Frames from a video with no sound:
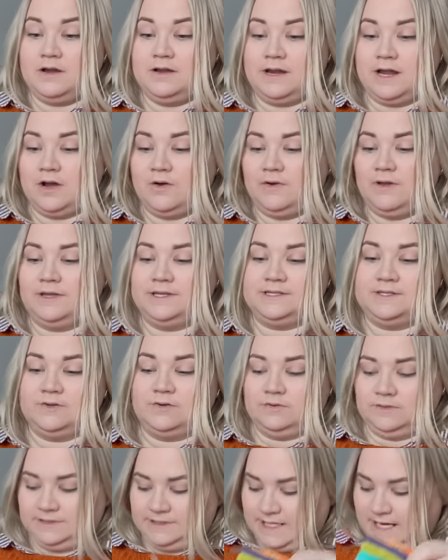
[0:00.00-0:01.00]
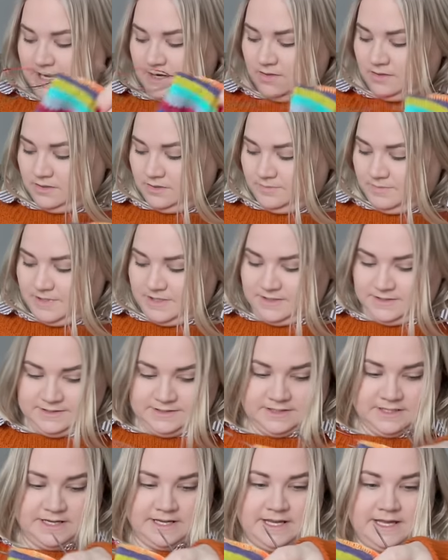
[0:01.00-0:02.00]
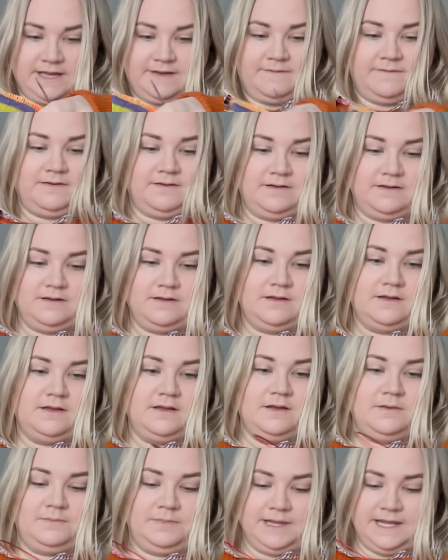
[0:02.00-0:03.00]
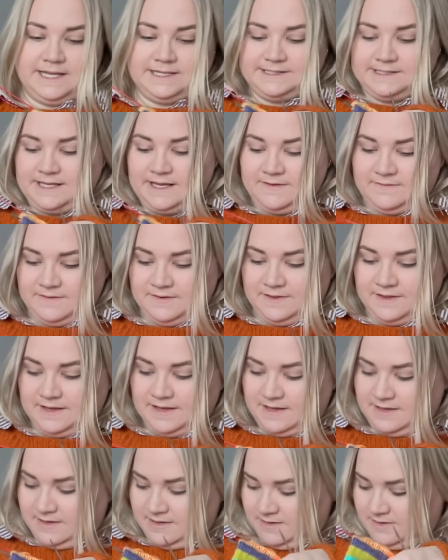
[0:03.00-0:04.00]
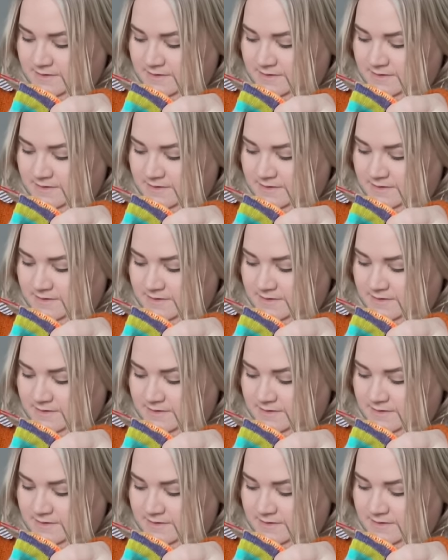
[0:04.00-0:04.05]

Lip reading: Now it's all tangled because I have placed everything.